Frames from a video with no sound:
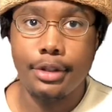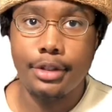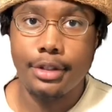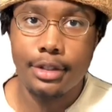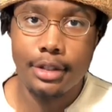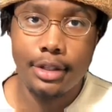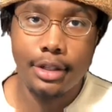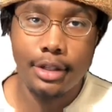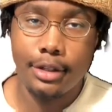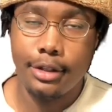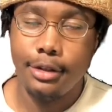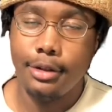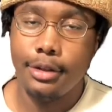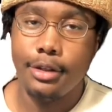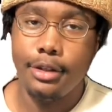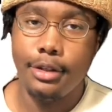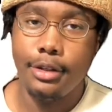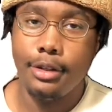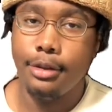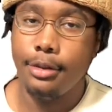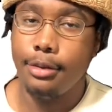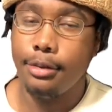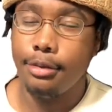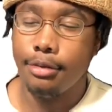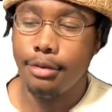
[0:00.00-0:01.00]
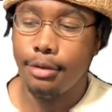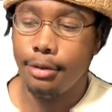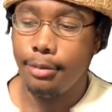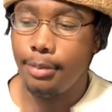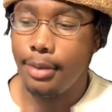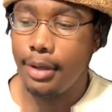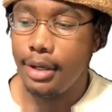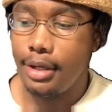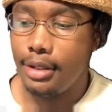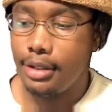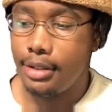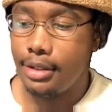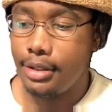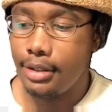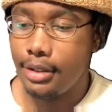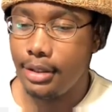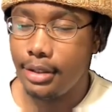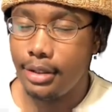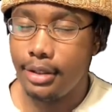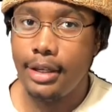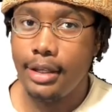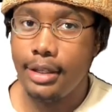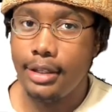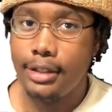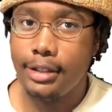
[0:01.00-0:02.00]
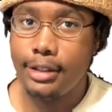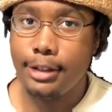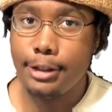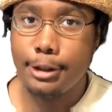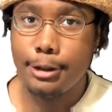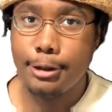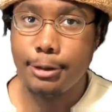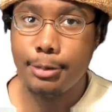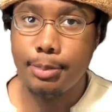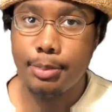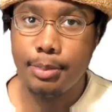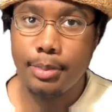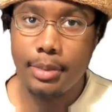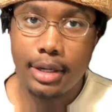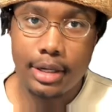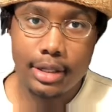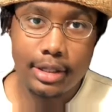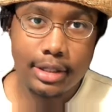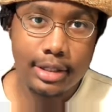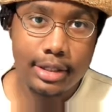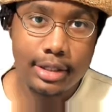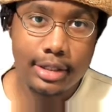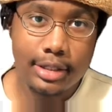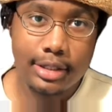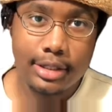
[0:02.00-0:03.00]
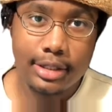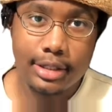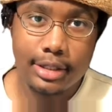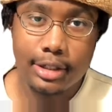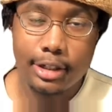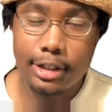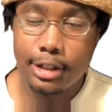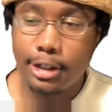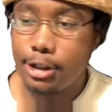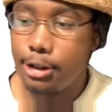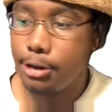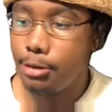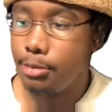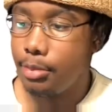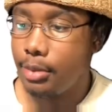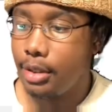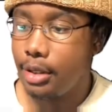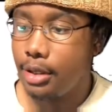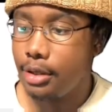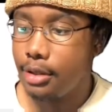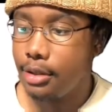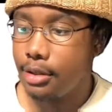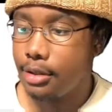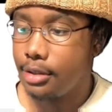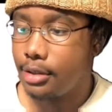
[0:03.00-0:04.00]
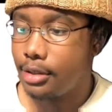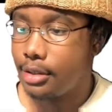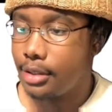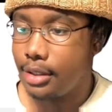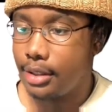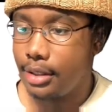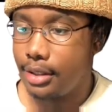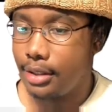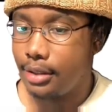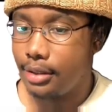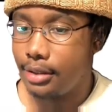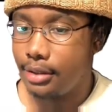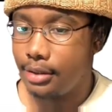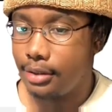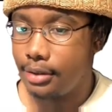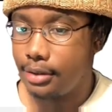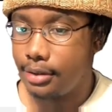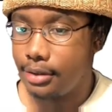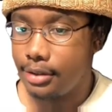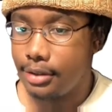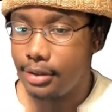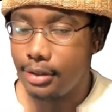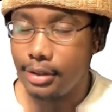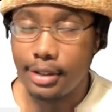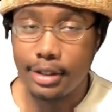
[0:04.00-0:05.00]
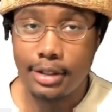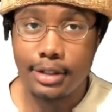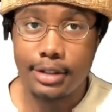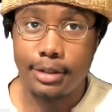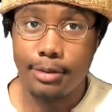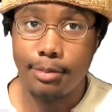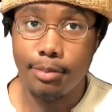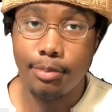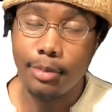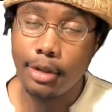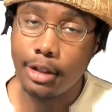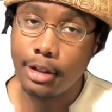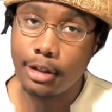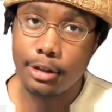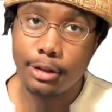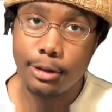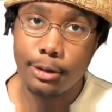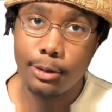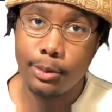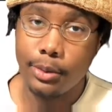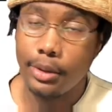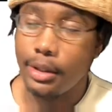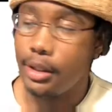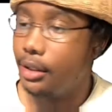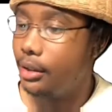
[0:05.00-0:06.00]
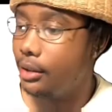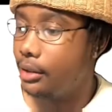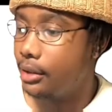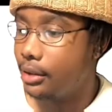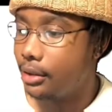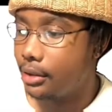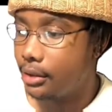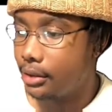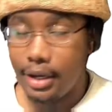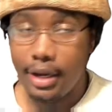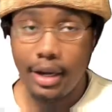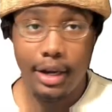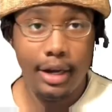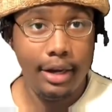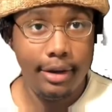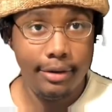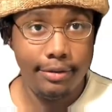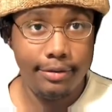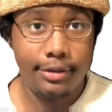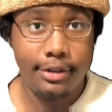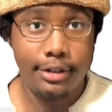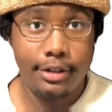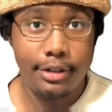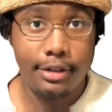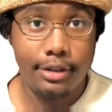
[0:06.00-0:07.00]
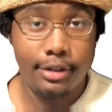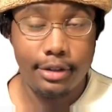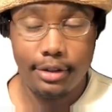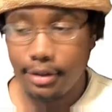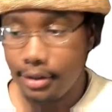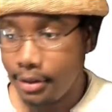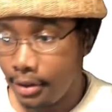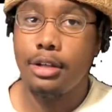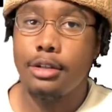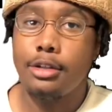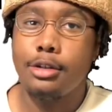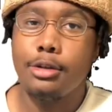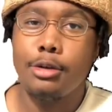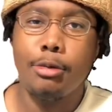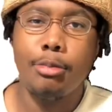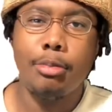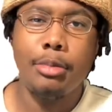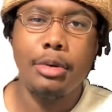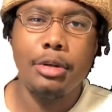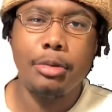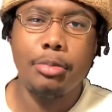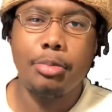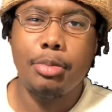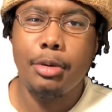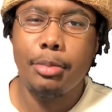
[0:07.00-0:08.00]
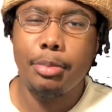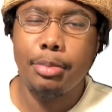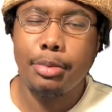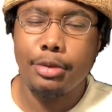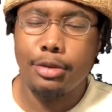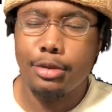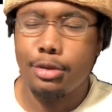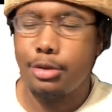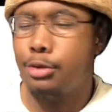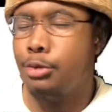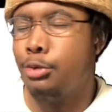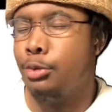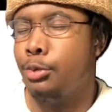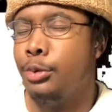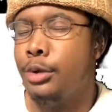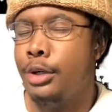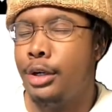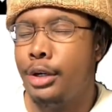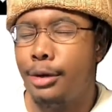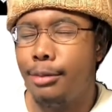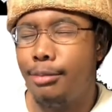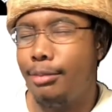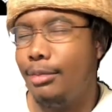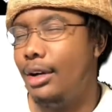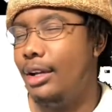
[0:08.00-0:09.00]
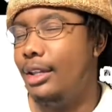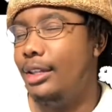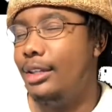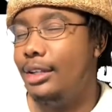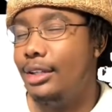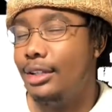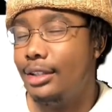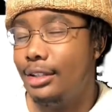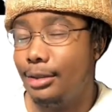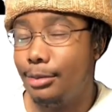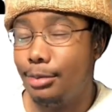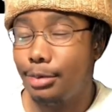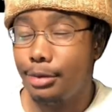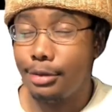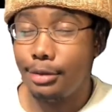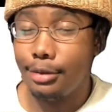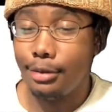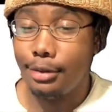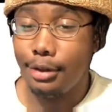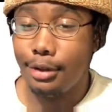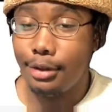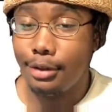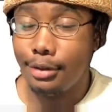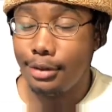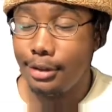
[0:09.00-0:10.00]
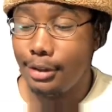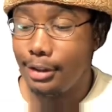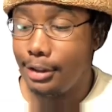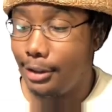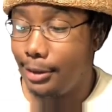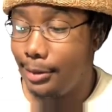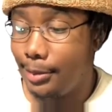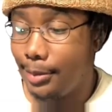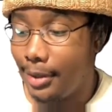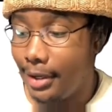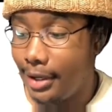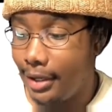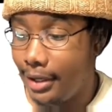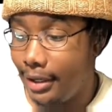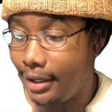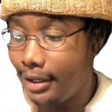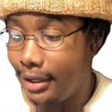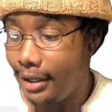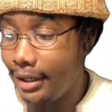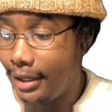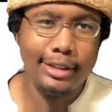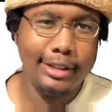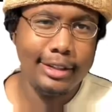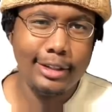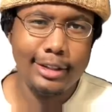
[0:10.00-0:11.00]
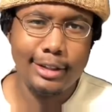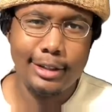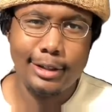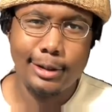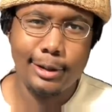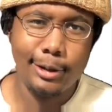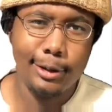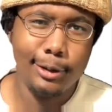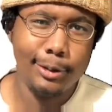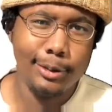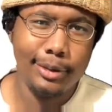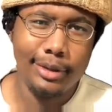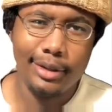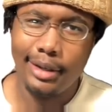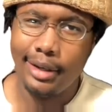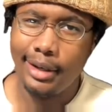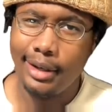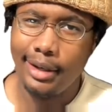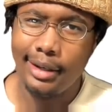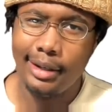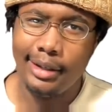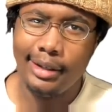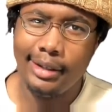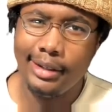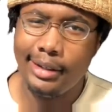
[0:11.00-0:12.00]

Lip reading: thing you can use for painting. It smudges, it smears, it doesn't mix well. F tier. So many people swear by the Clip Studio G Pen. It's just okay.